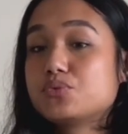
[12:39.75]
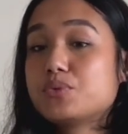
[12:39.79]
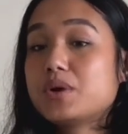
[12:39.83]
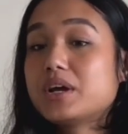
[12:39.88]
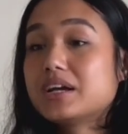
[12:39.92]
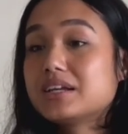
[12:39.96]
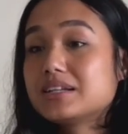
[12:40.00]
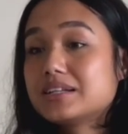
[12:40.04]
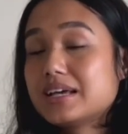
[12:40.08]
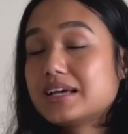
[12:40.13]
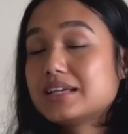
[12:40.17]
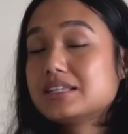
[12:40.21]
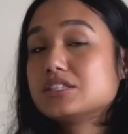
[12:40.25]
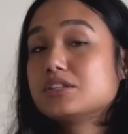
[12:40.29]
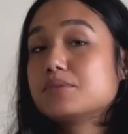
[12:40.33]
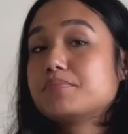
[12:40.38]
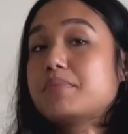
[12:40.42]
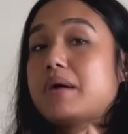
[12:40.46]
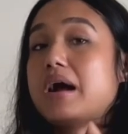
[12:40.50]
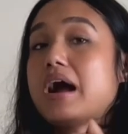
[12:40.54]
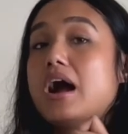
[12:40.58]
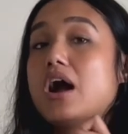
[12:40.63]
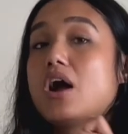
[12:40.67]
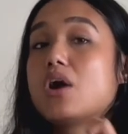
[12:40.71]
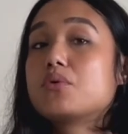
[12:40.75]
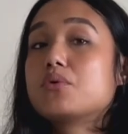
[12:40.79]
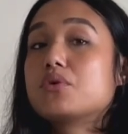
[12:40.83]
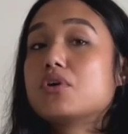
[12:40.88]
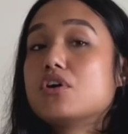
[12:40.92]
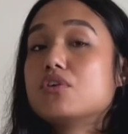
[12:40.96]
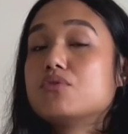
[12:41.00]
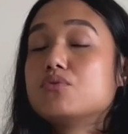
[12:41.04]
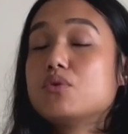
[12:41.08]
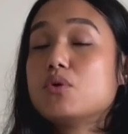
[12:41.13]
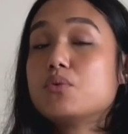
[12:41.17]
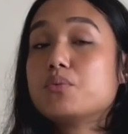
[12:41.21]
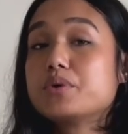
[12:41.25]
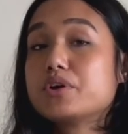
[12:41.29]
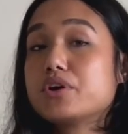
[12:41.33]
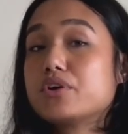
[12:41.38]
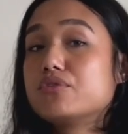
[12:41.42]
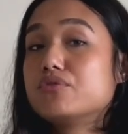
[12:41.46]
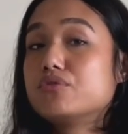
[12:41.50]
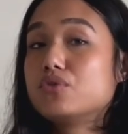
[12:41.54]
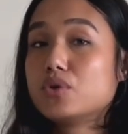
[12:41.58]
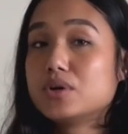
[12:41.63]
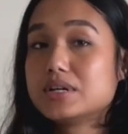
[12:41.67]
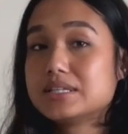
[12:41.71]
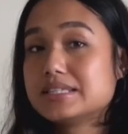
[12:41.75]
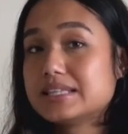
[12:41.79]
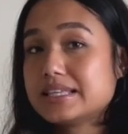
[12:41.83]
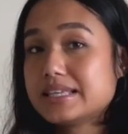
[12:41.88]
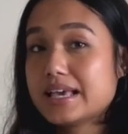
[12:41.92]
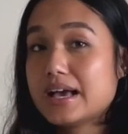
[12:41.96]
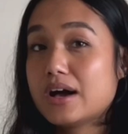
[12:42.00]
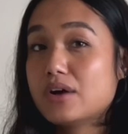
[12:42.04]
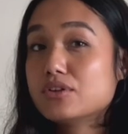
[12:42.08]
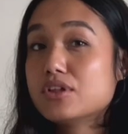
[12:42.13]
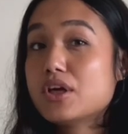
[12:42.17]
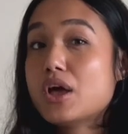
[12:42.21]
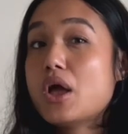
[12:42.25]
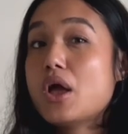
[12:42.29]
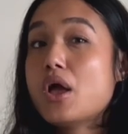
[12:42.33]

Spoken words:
recognize the power of what we are voicing out,